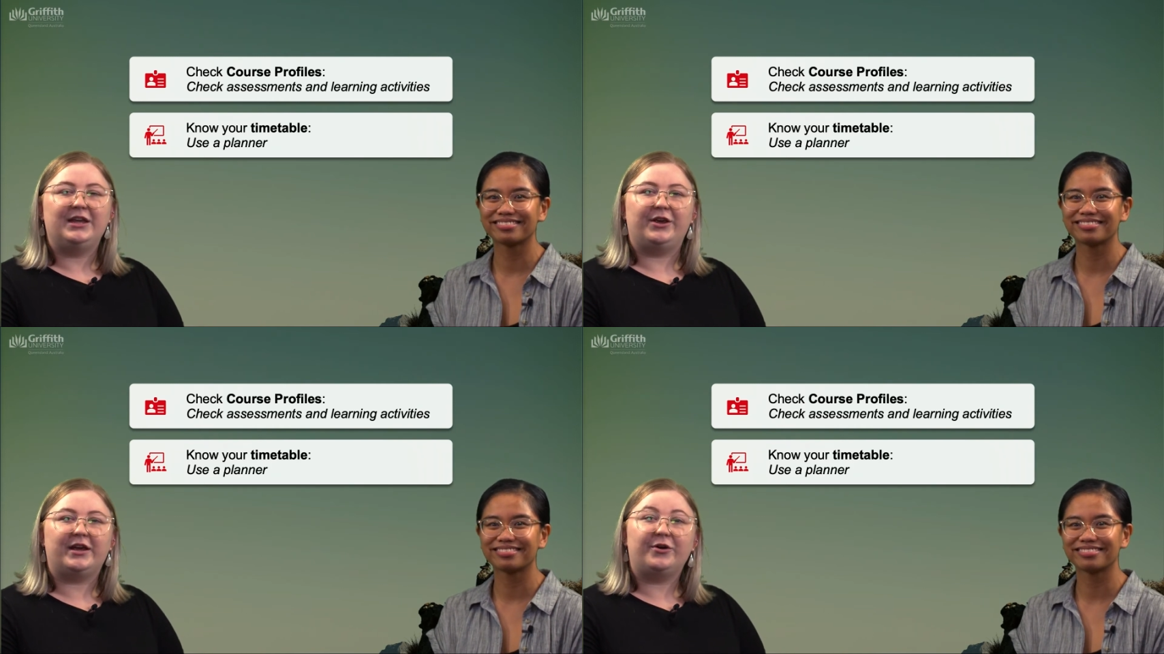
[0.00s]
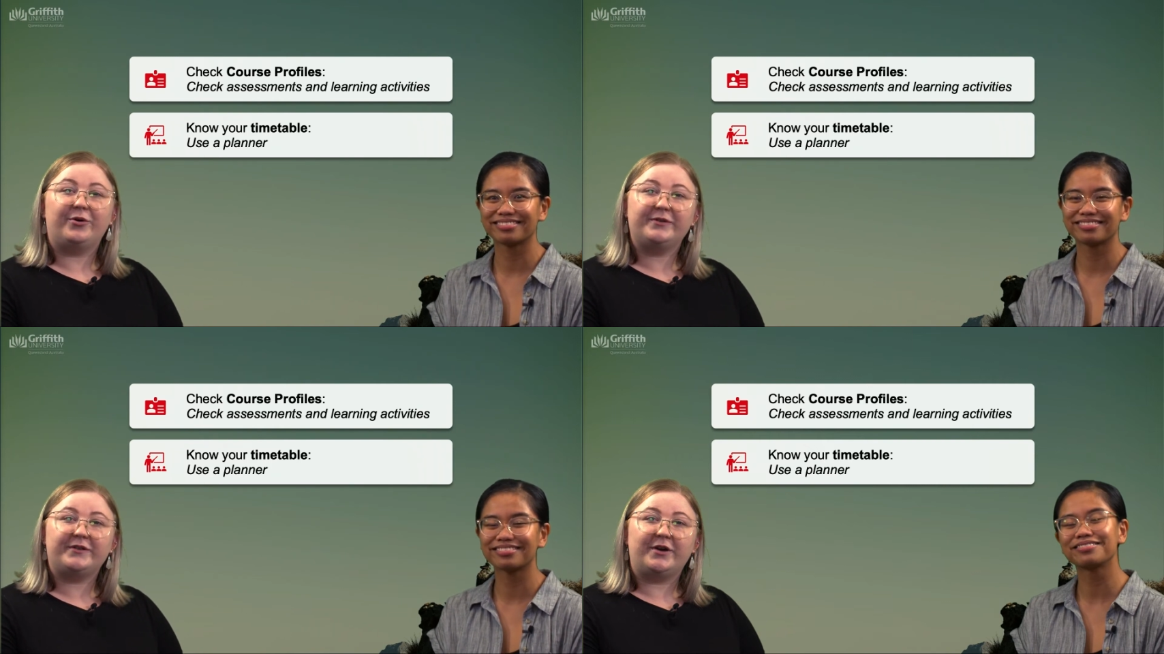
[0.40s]
Speaker 1: You can
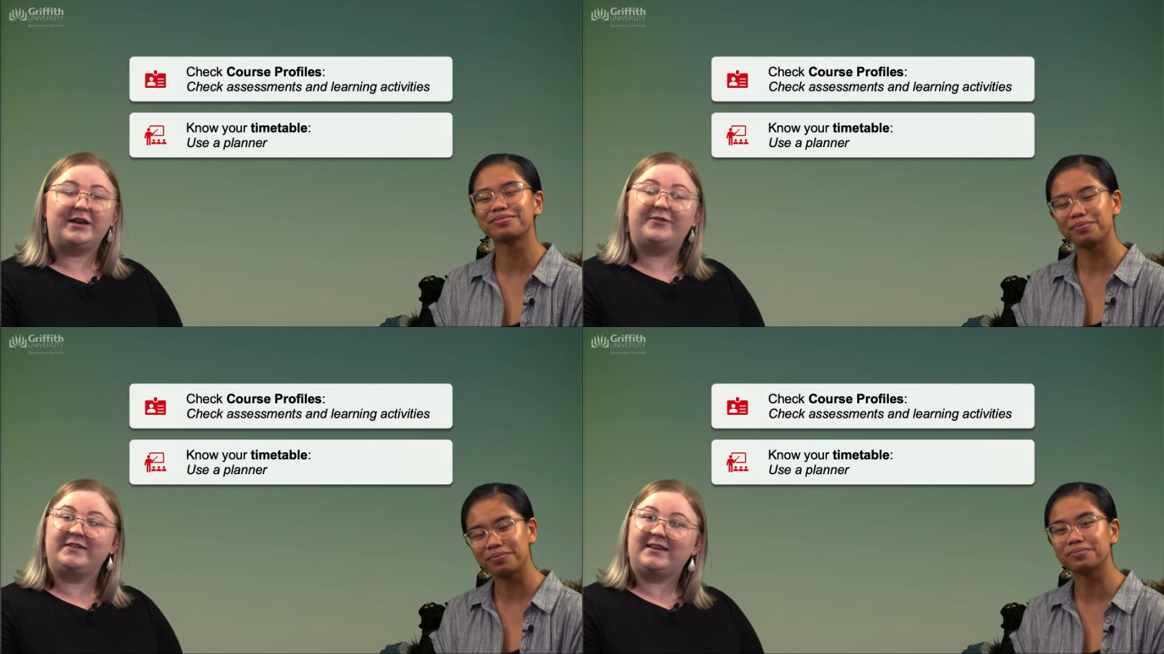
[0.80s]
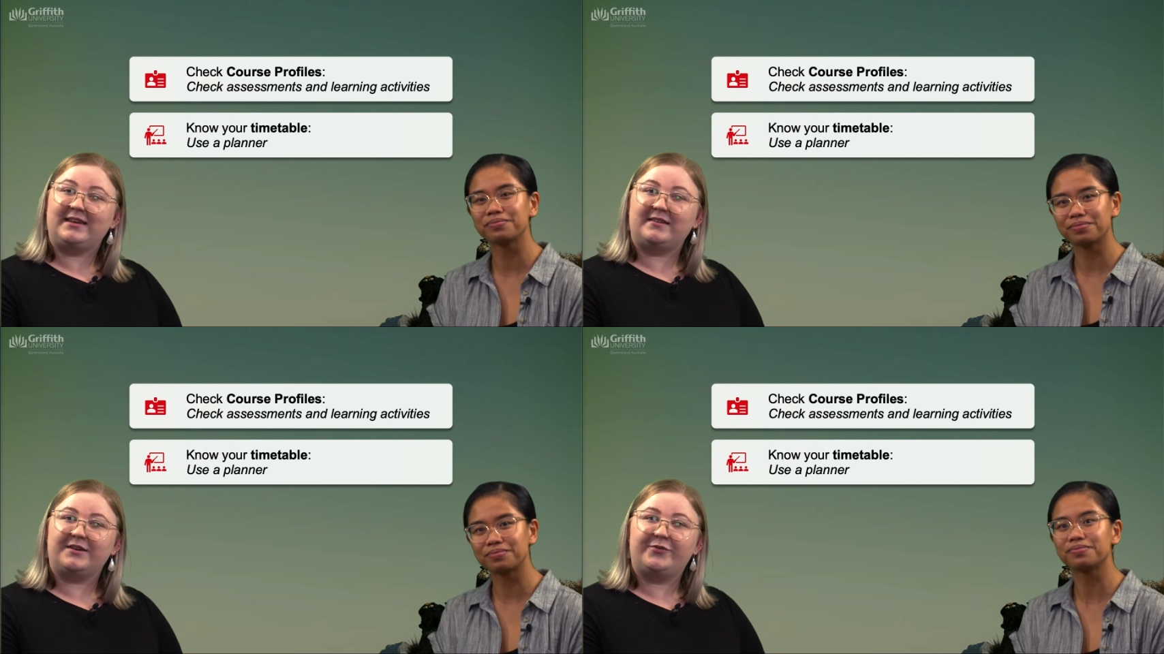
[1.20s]
also, if it's
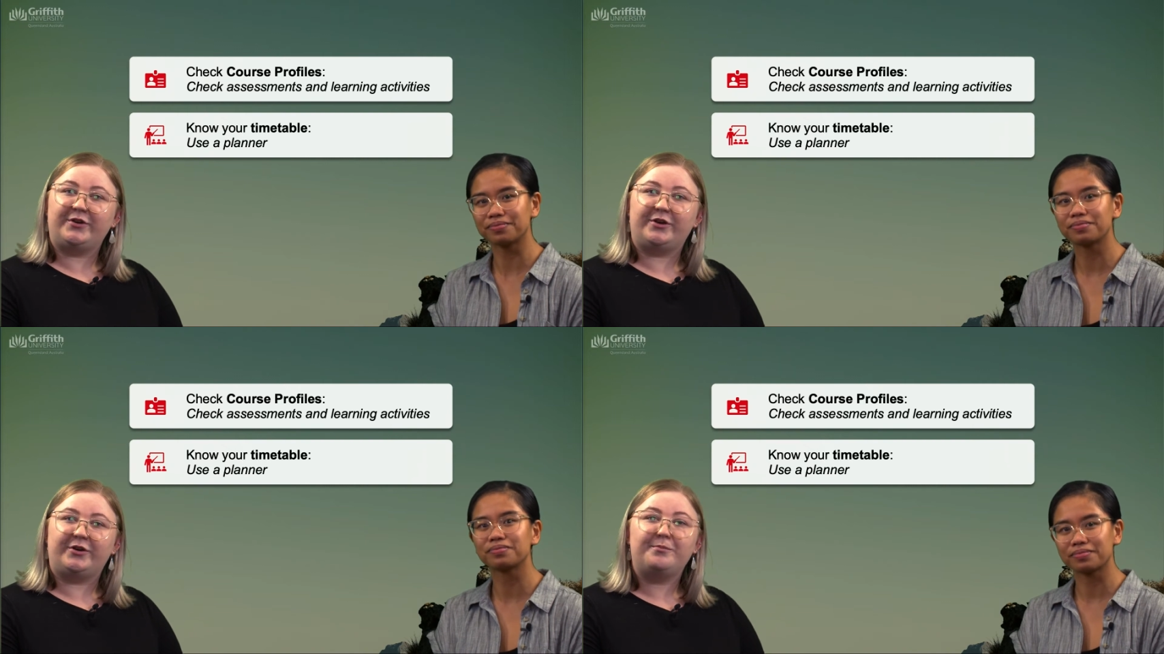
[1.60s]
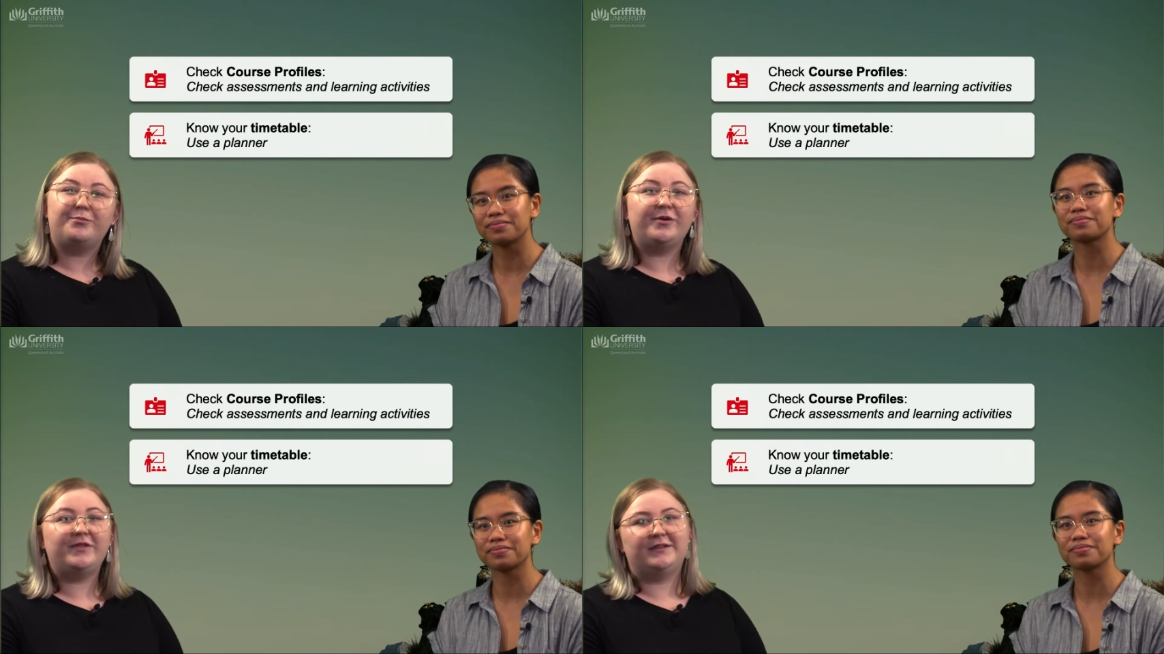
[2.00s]
easier for you,
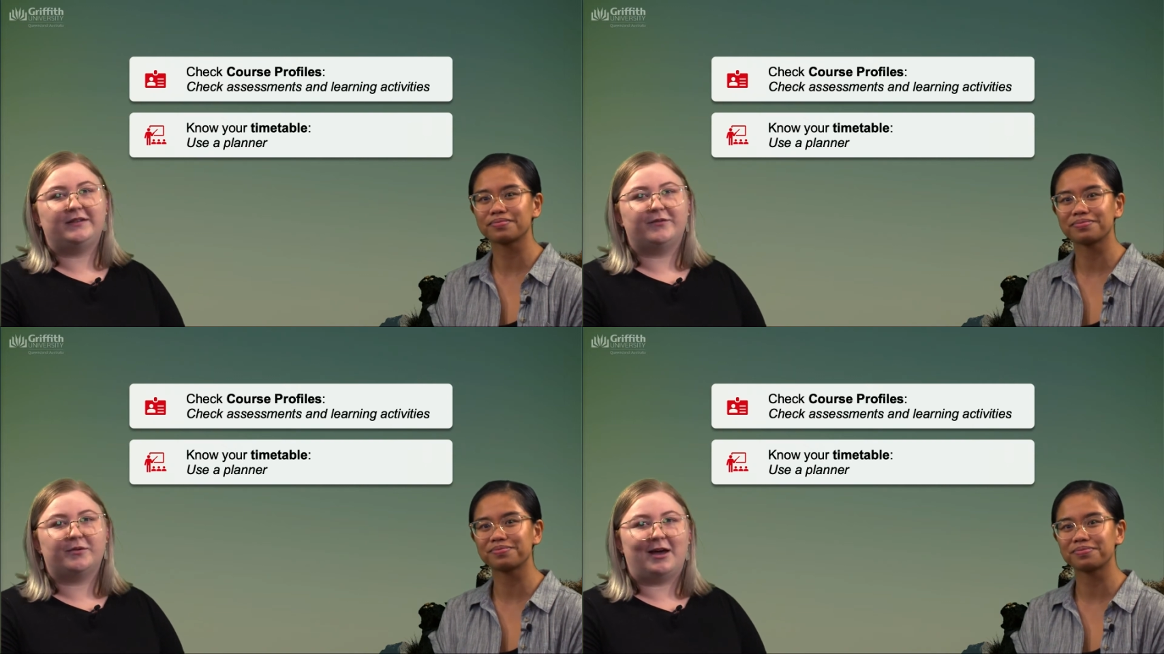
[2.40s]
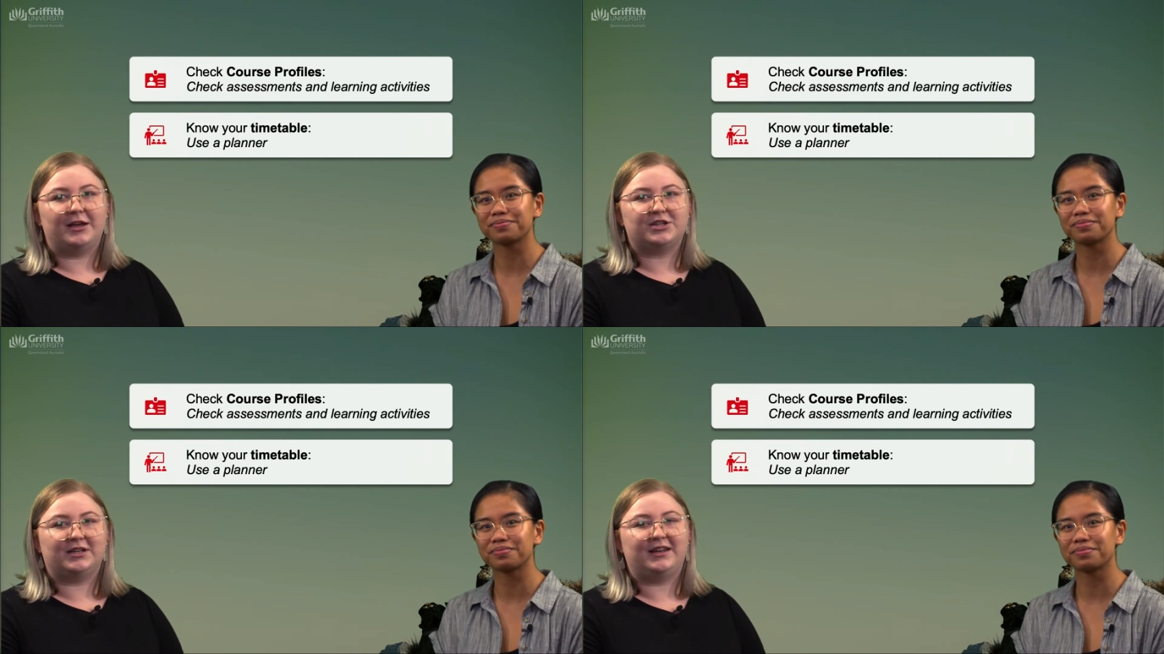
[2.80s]
move this
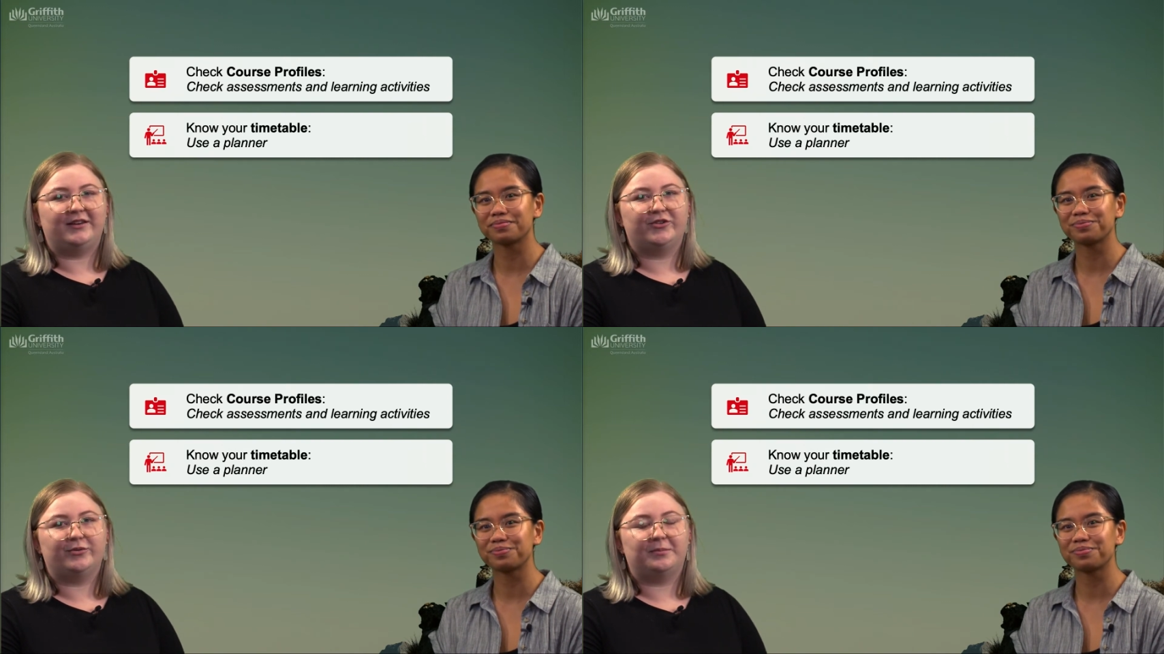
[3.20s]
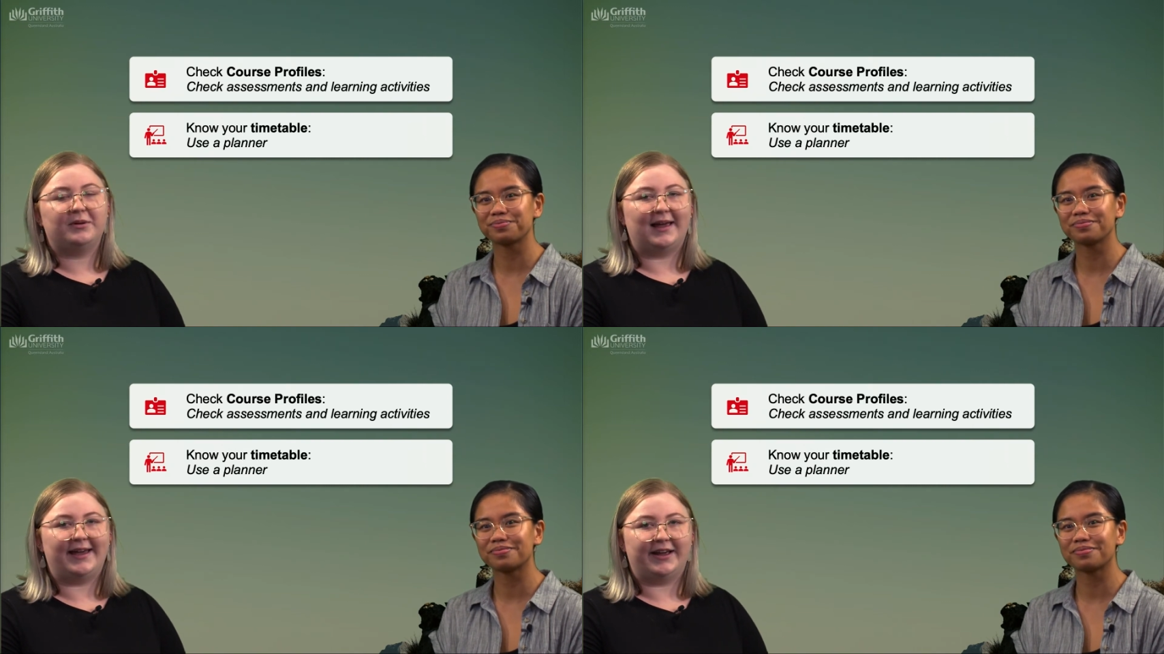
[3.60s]
information into a
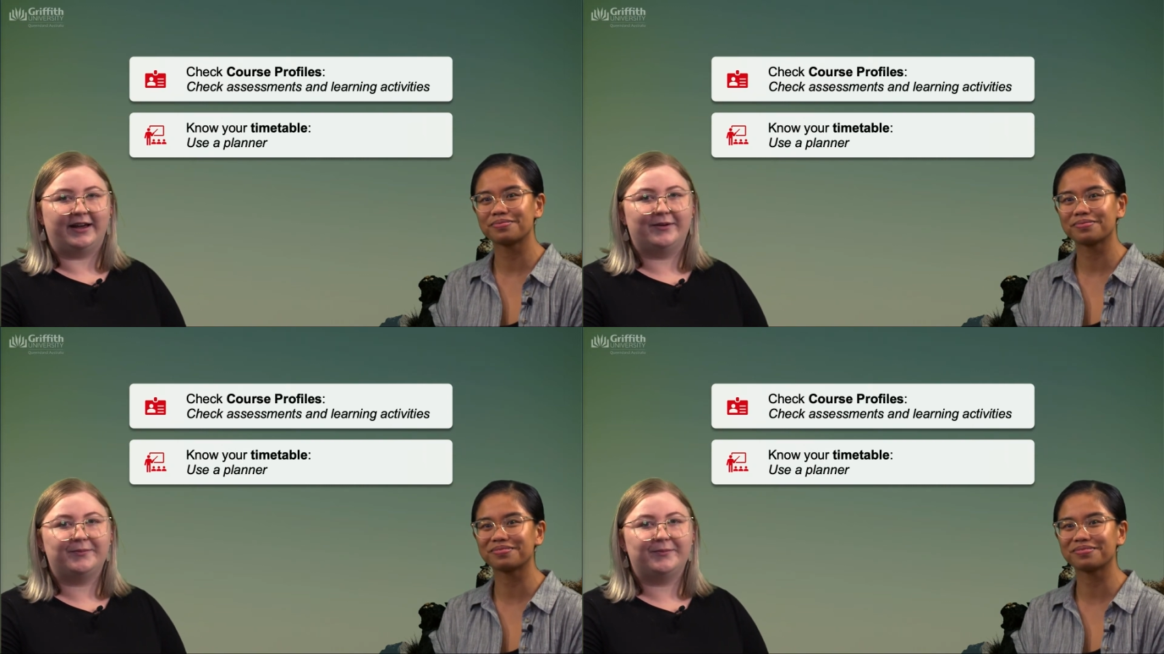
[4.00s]
planner.